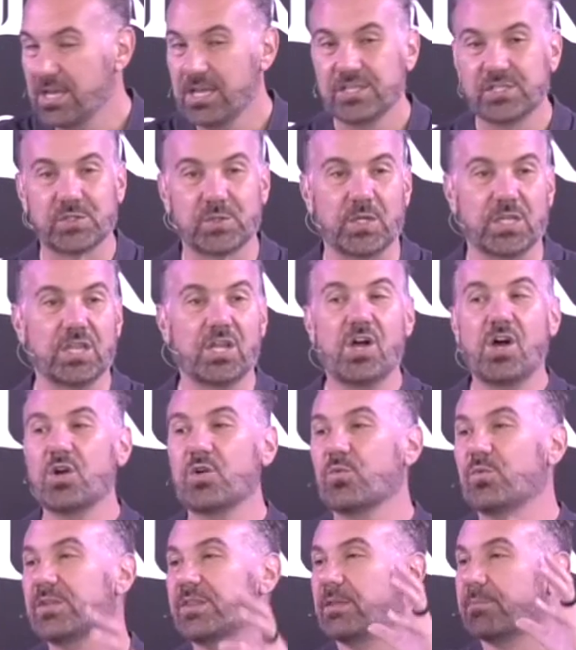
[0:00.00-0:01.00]
So
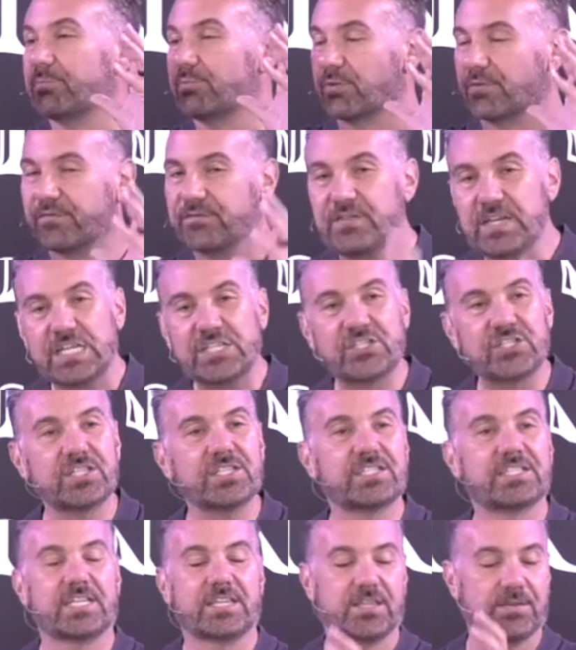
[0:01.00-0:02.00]
along with the
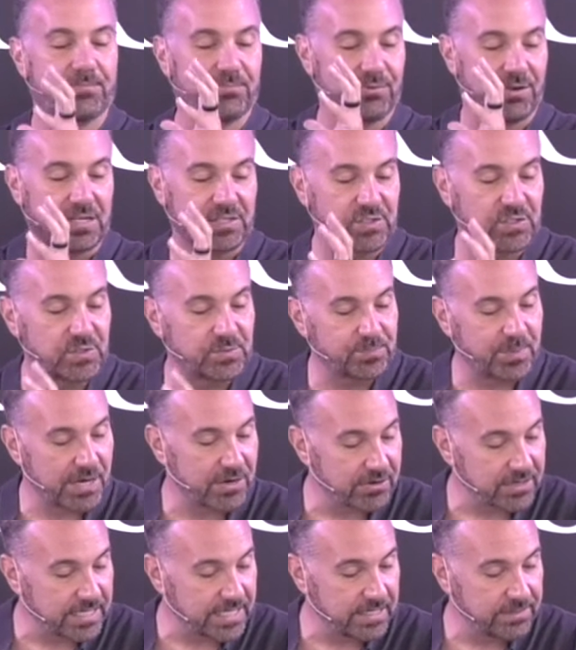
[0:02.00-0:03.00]
provisions and the
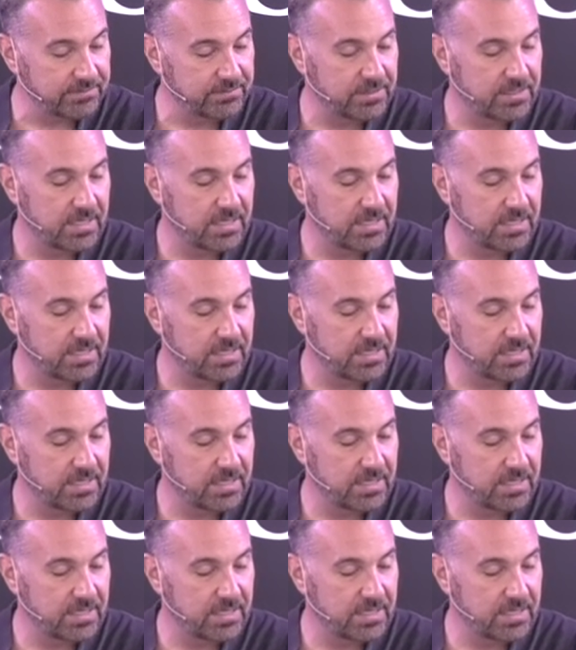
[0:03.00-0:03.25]
prosperity,